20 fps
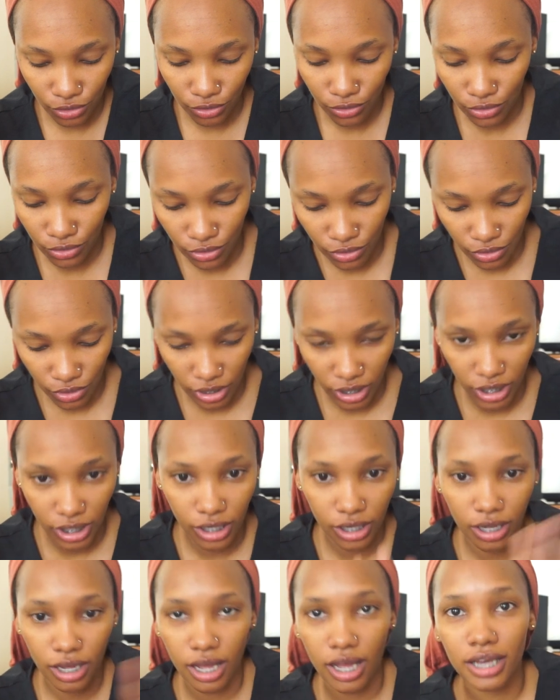do
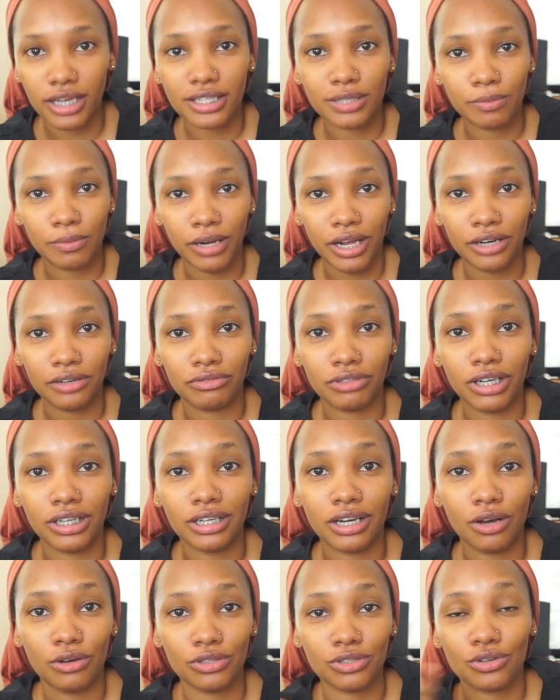explain
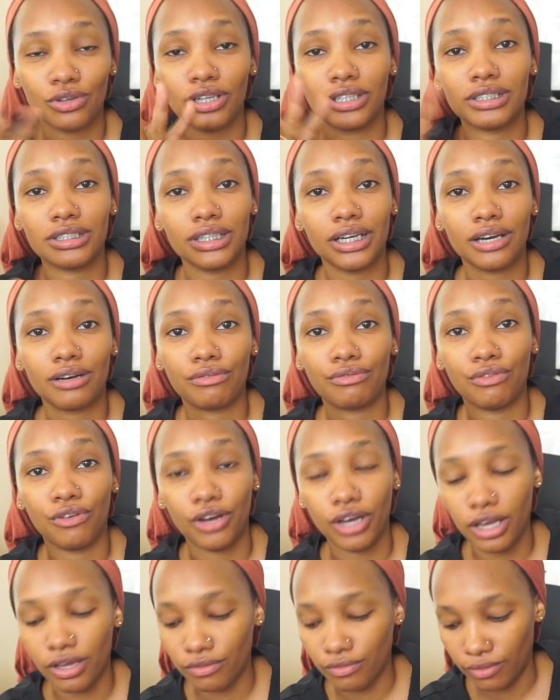right now, it's gonna take
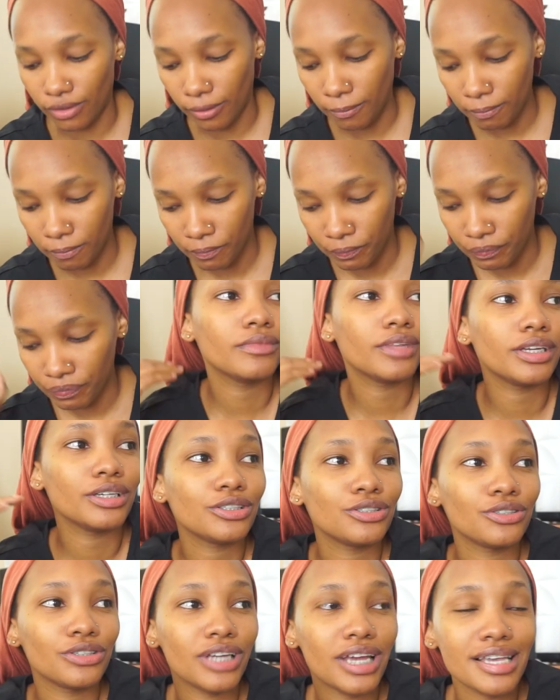forever.
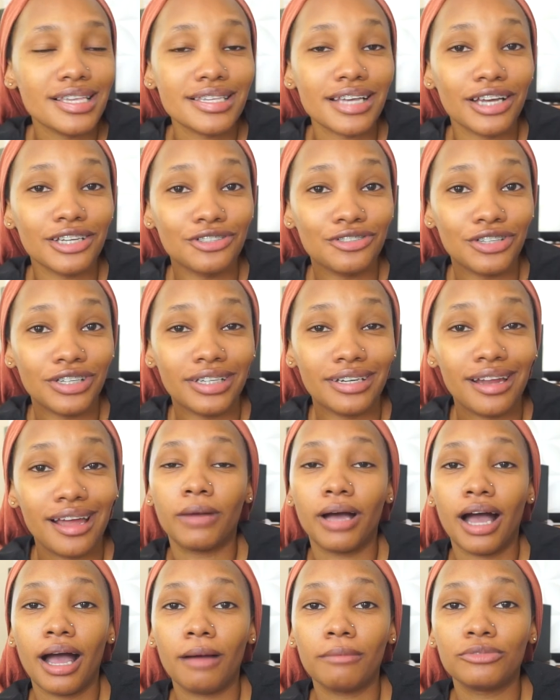Today's
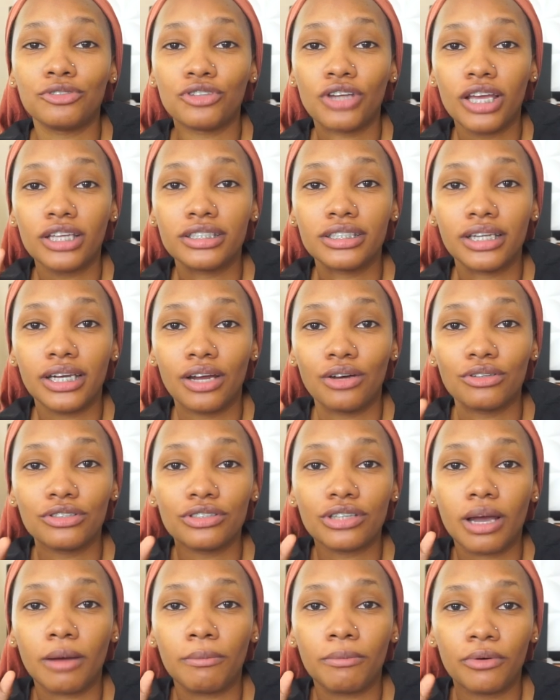agenda: I'm trying to
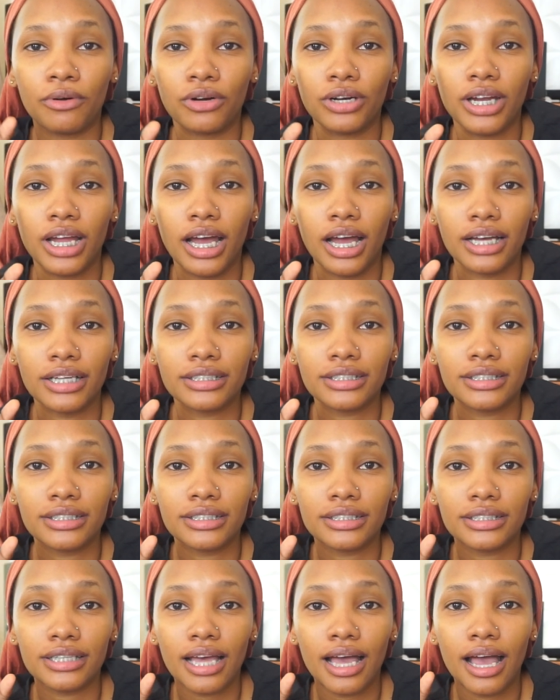launch a product
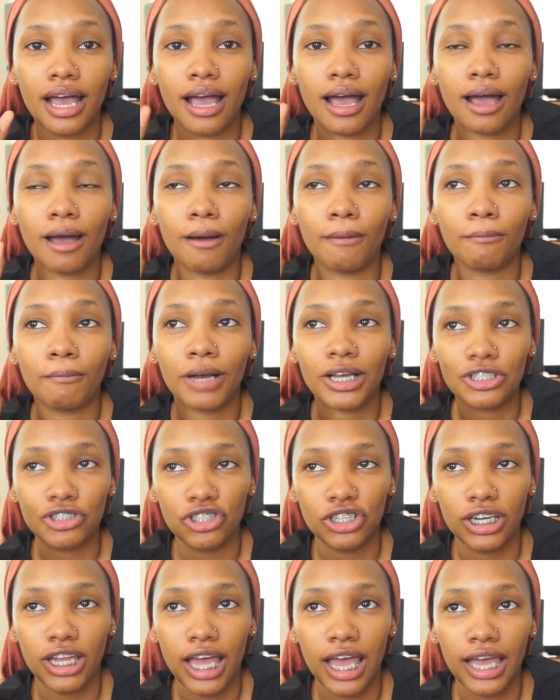
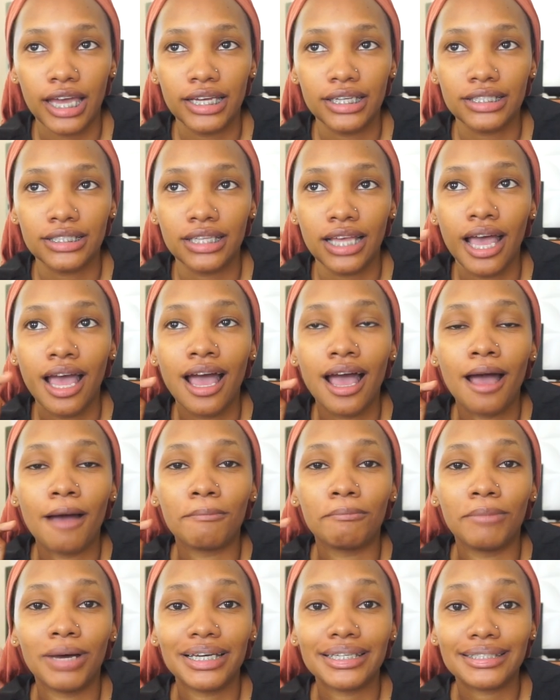merchandise
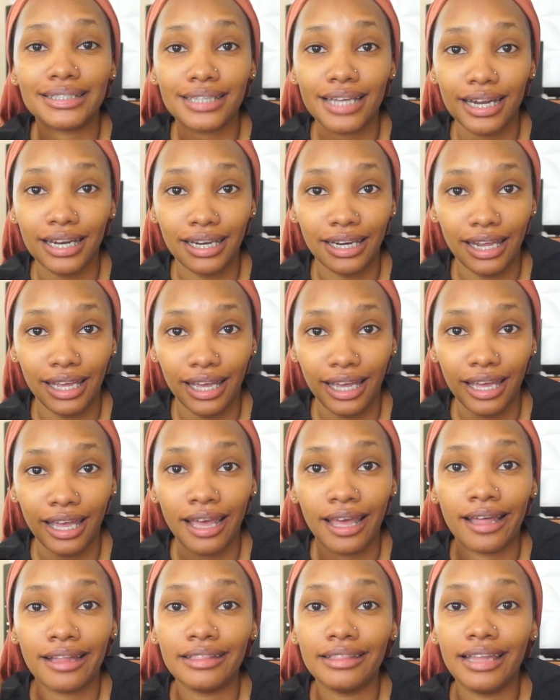by Sunday.
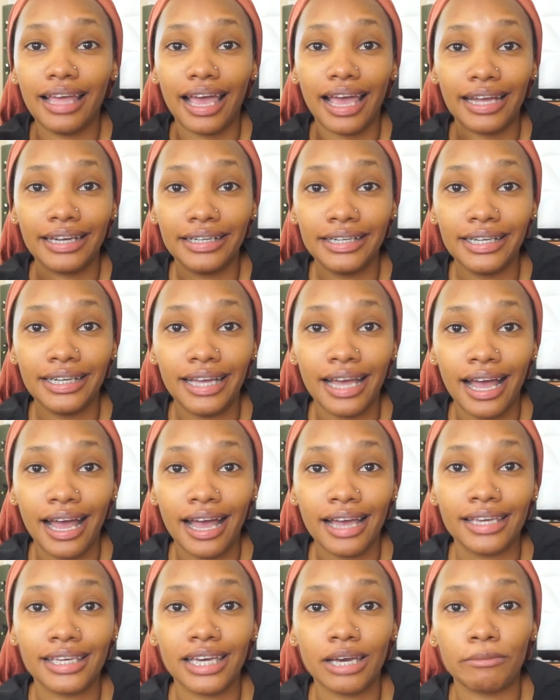The
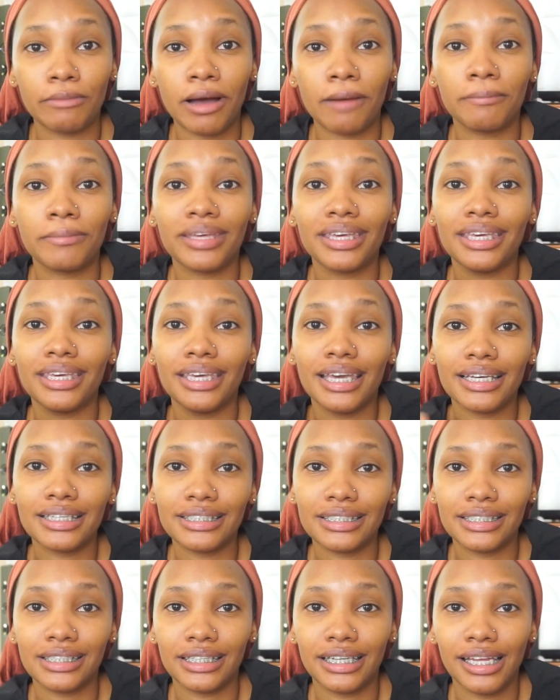idea came up
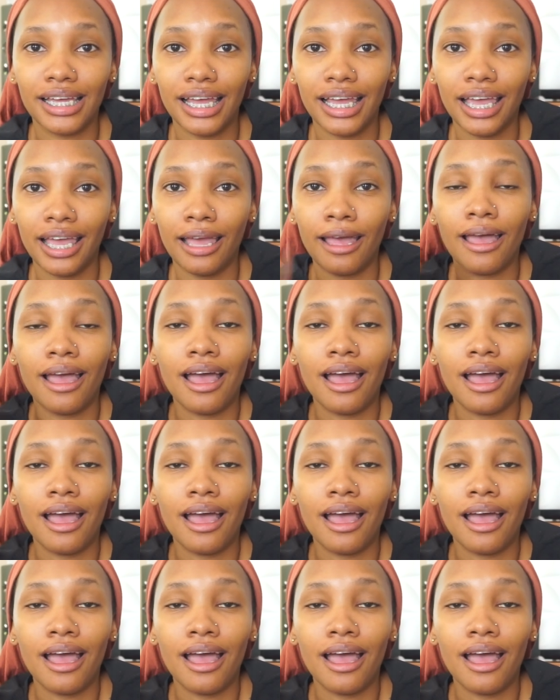yesterday.